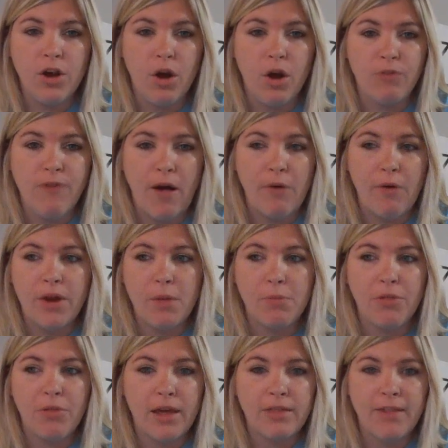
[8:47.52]
following up
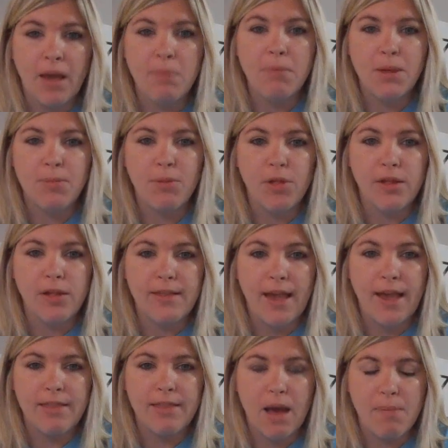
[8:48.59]
with like 10 people a
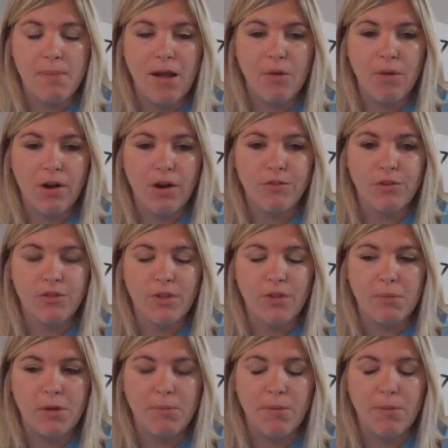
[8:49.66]
day, that might work for
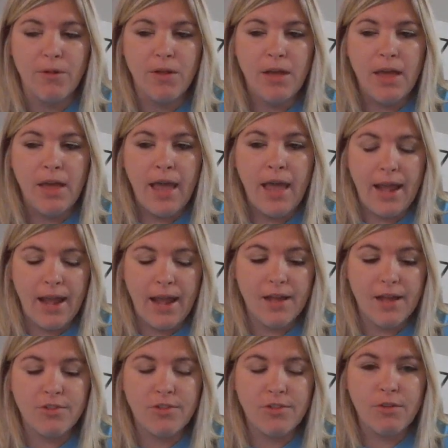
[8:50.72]
some people.
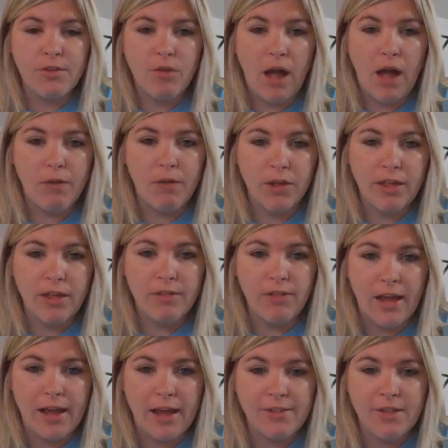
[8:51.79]
And I really,
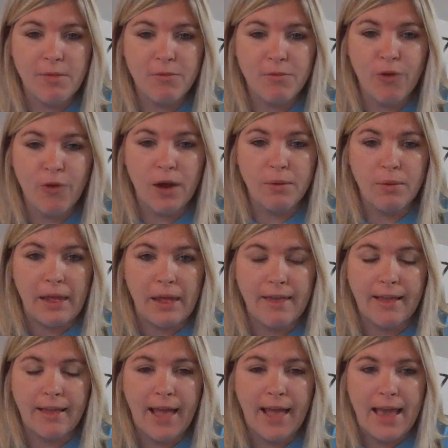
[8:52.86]
like I said before, I really
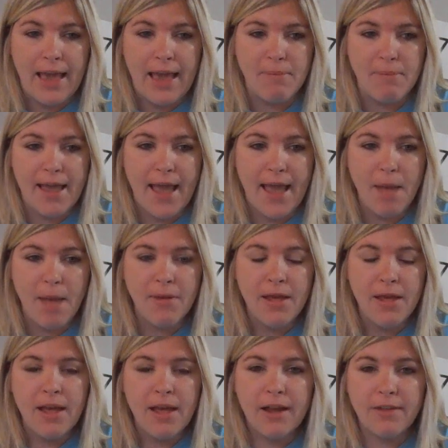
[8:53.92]
like that Amy app
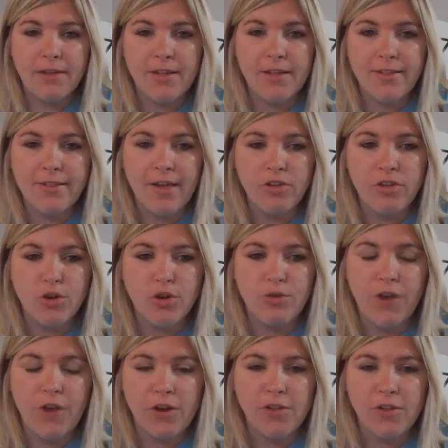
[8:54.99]
because it's telling you
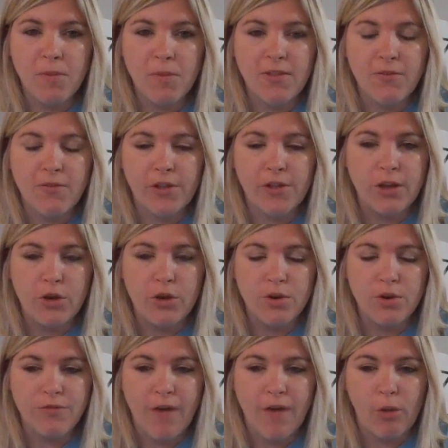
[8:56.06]
very specifically who
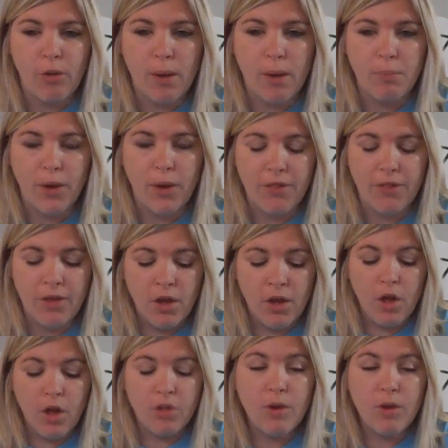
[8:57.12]
to follow up with.
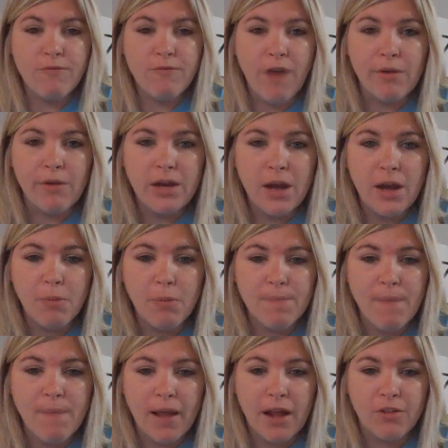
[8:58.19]
So I'm following up with
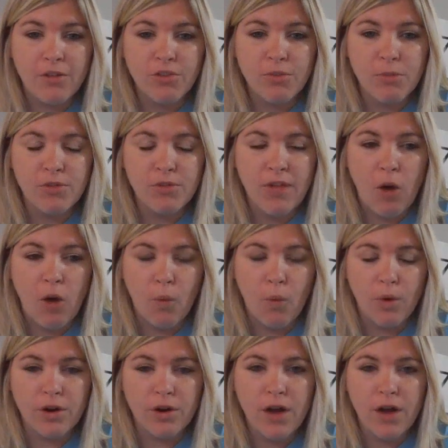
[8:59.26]
my customers that
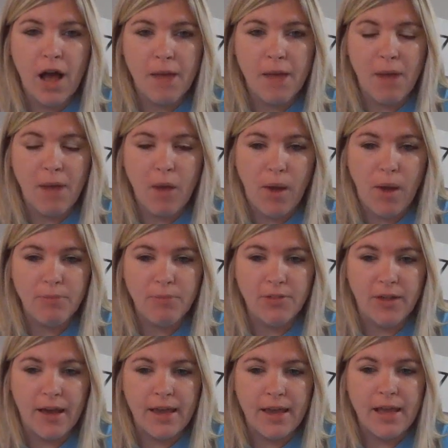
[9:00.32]
ordered on my
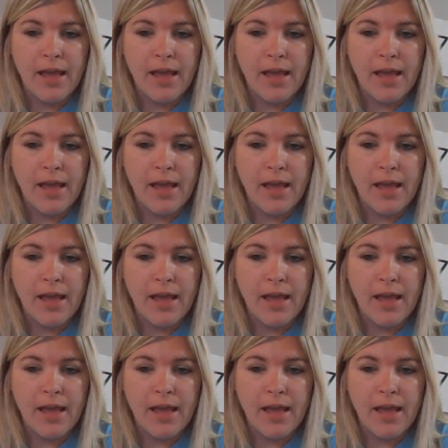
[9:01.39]
website